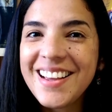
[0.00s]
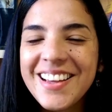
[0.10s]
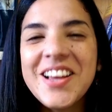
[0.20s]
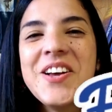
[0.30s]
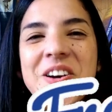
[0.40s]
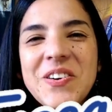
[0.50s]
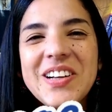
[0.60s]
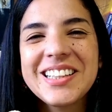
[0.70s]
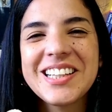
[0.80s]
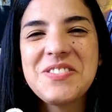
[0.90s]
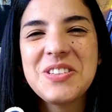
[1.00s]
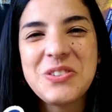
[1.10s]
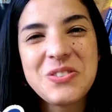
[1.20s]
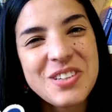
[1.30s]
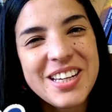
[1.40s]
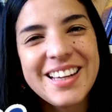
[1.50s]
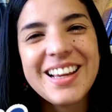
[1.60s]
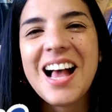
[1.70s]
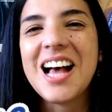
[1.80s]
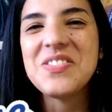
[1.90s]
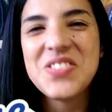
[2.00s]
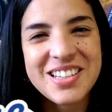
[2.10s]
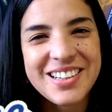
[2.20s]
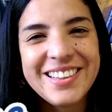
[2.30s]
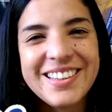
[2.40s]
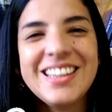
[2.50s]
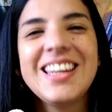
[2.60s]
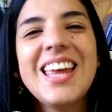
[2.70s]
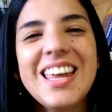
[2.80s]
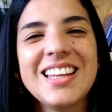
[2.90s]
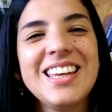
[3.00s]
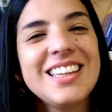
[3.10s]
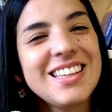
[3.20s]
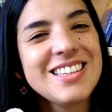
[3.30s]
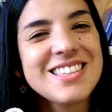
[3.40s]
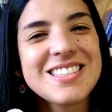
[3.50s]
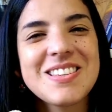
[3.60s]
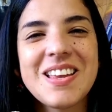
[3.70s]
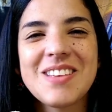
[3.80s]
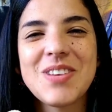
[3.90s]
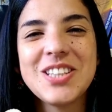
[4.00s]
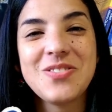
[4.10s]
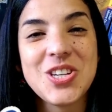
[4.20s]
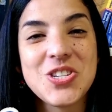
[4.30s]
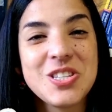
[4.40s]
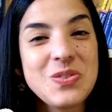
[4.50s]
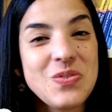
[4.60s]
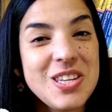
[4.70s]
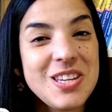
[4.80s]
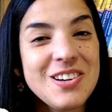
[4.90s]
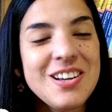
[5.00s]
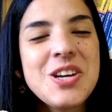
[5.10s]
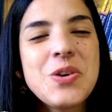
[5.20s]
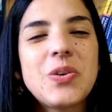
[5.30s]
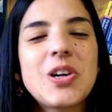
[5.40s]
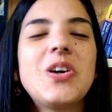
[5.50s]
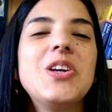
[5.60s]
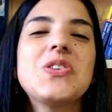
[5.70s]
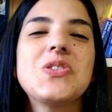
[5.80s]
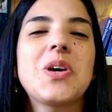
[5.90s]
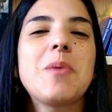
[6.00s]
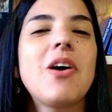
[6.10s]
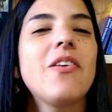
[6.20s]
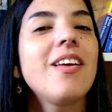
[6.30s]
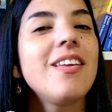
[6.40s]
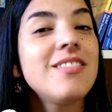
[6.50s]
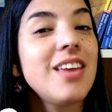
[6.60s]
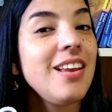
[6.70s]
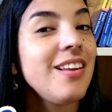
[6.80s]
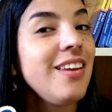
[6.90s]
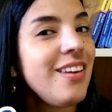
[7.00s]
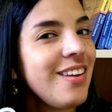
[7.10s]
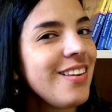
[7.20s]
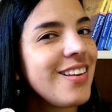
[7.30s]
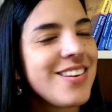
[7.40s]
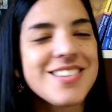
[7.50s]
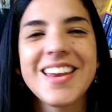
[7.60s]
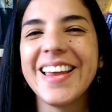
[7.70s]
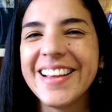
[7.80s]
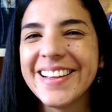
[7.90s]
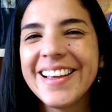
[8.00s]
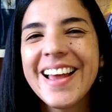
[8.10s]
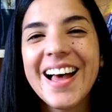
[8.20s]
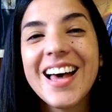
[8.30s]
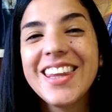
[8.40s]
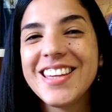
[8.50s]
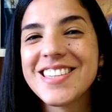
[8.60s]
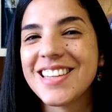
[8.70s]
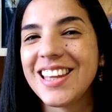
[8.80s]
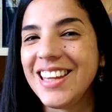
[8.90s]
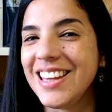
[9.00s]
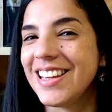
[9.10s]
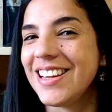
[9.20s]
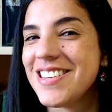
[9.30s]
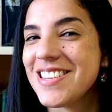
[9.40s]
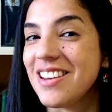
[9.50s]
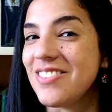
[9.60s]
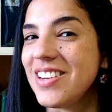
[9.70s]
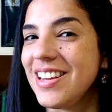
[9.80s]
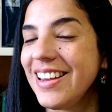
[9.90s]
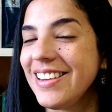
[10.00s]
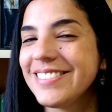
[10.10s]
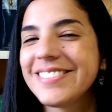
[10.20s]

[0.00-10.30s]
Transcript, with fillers: Hi, welcome to Freeae. I'm Geraldine, and in this motivational video, we're going to talk about daily English. How do you study English every day?